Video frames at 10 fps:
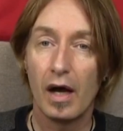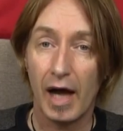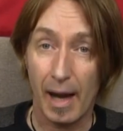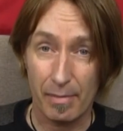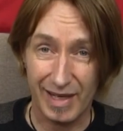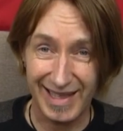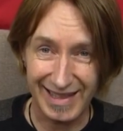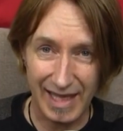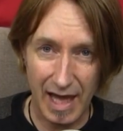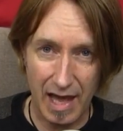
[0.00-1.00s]

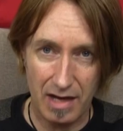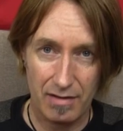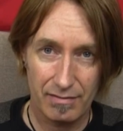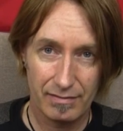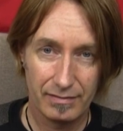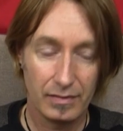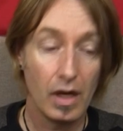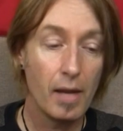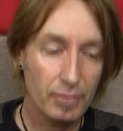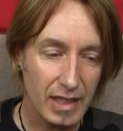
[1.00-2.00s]
Aprender.
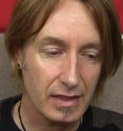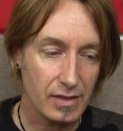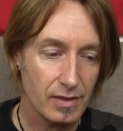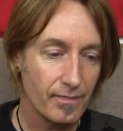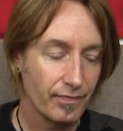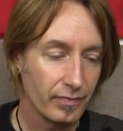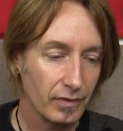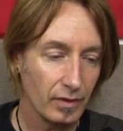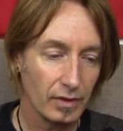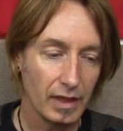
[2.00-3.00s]
Apprentice.
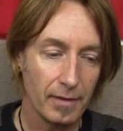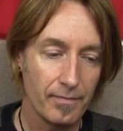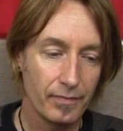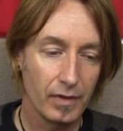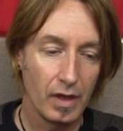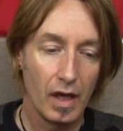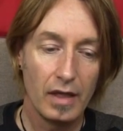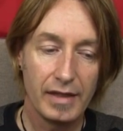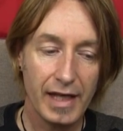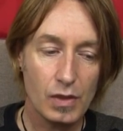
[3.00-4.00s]
Okay.
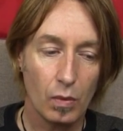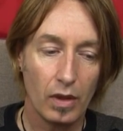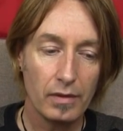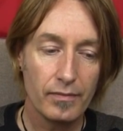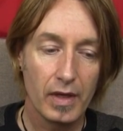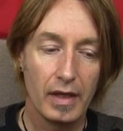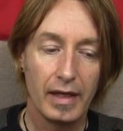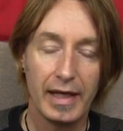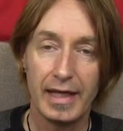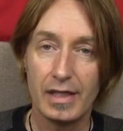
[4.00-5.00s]
Next one
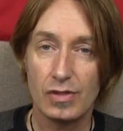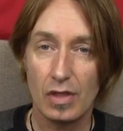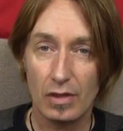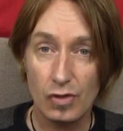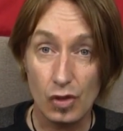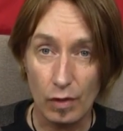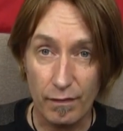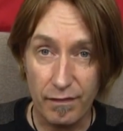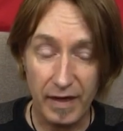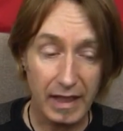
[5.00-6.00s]
is to
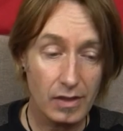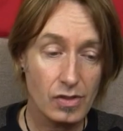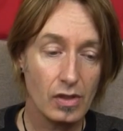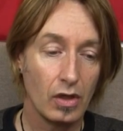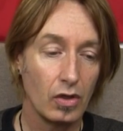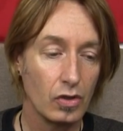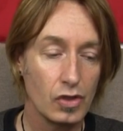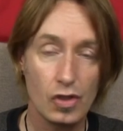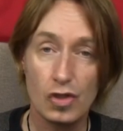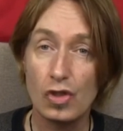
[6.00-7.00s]
fix or
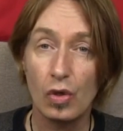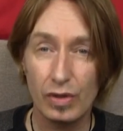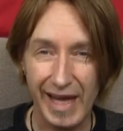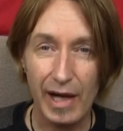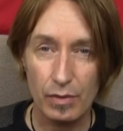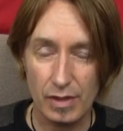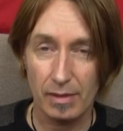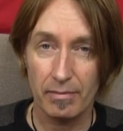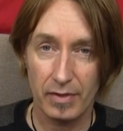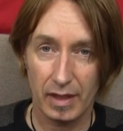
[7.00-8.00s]
to sort out
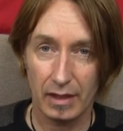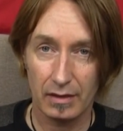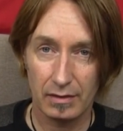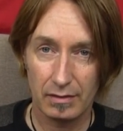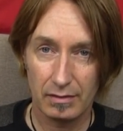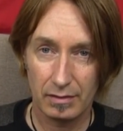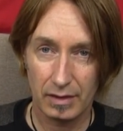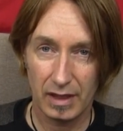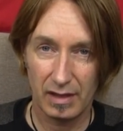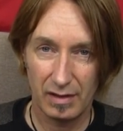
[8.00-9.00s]
something.
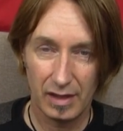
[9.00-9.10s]
Okay.